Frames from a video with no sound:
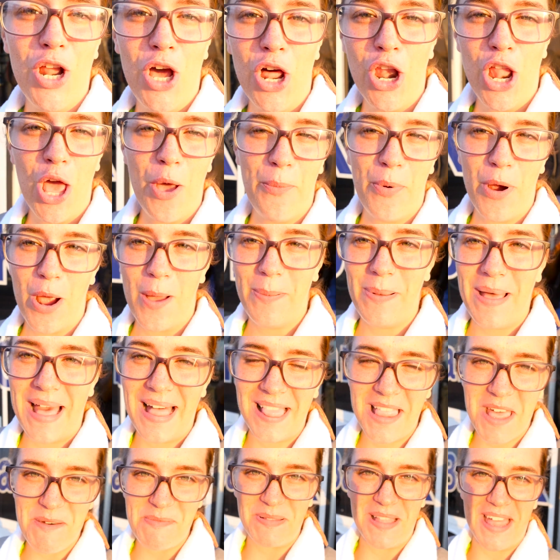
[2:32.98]
on a
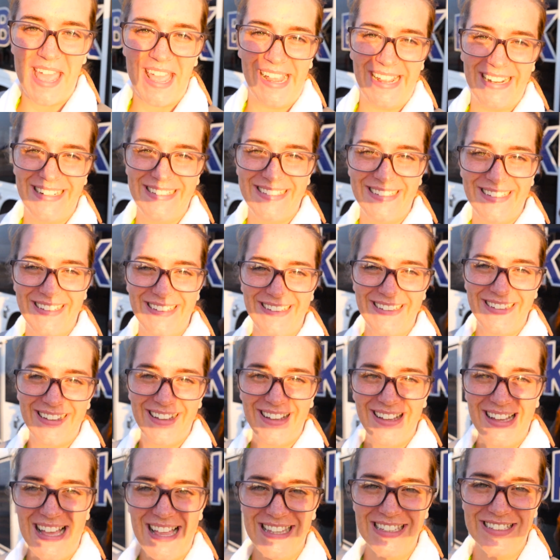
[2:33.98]
propeller plane.
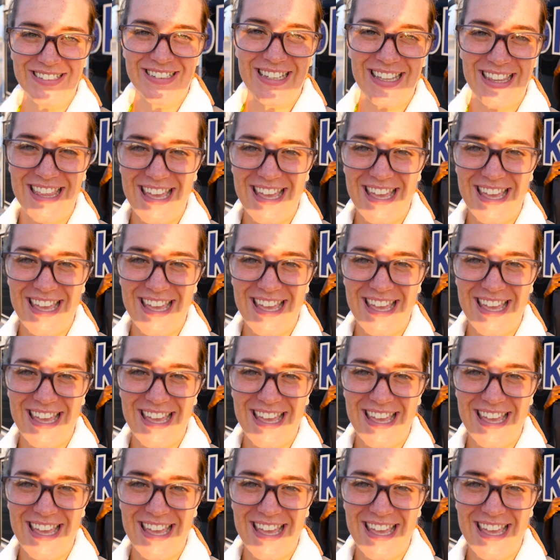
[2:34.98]
Look at